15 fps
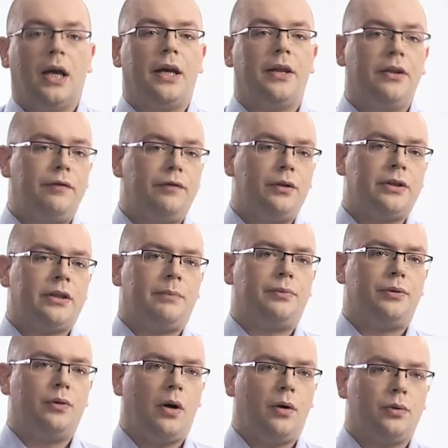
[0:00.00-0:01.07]
A different
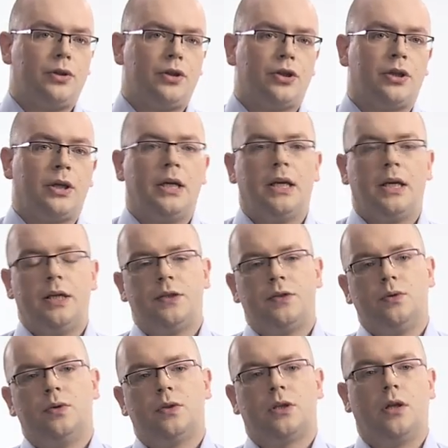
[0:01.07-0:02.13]
approach is
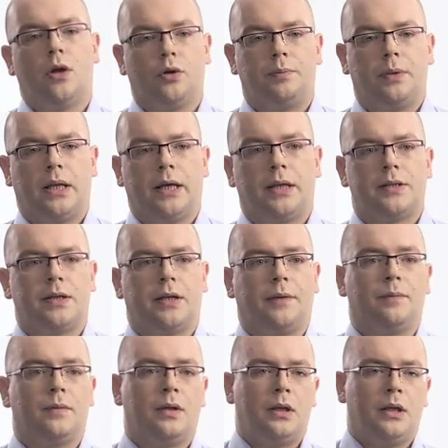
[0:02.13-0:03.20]
to use load balancing.
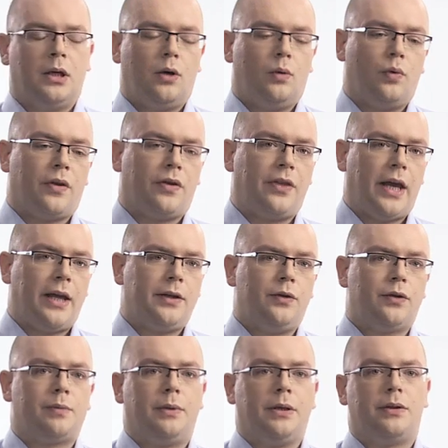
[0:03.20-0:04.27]
With that,
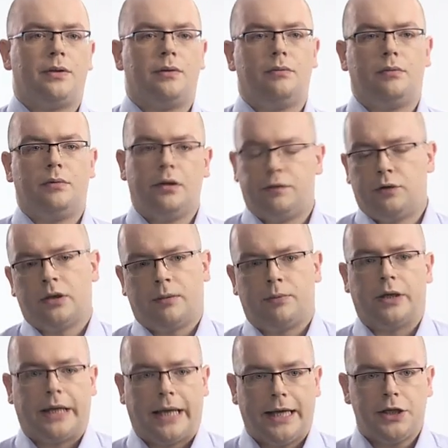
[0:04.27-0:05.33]
you split different
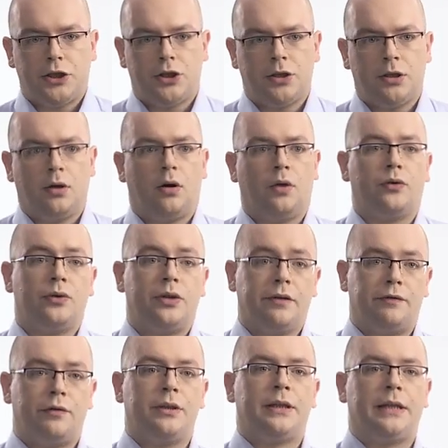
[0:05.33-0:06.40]
applications onto
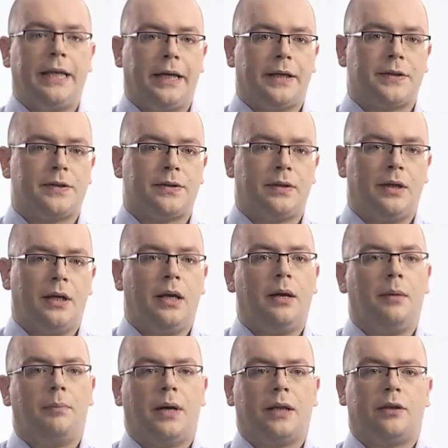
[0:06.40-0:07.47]
different links.
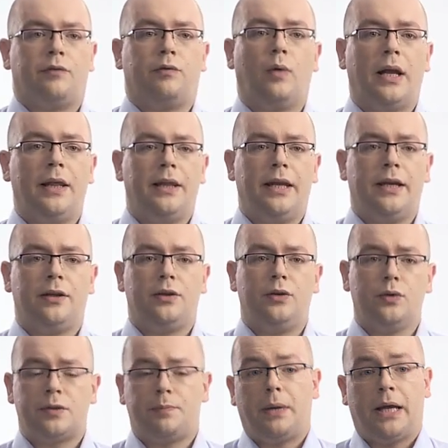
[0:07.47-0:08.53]
But if one link
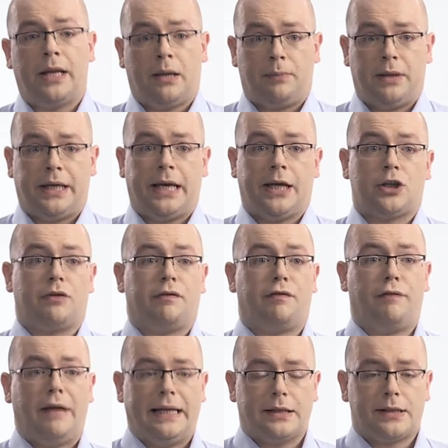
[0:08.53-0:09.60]
used by an application
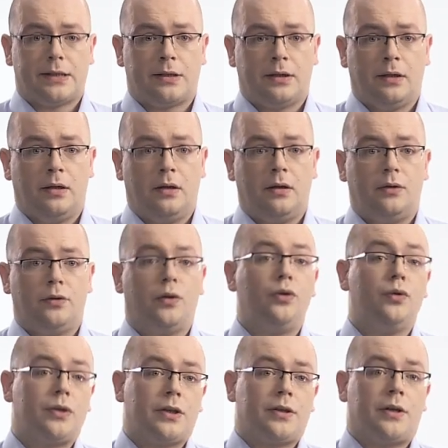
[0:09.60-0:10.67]
fails, your
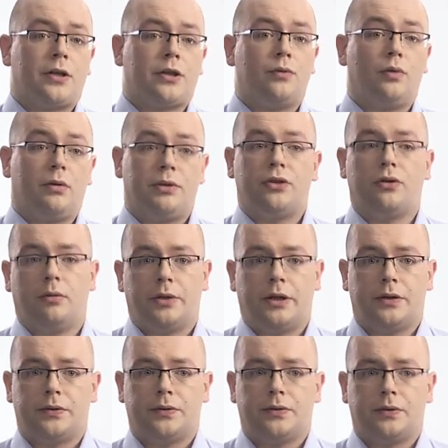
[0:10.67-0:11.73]
user session will be
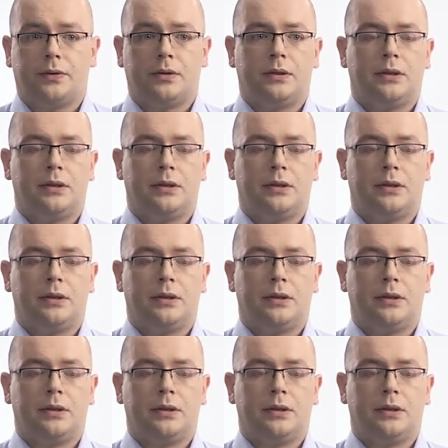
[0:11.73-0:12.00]
terminated.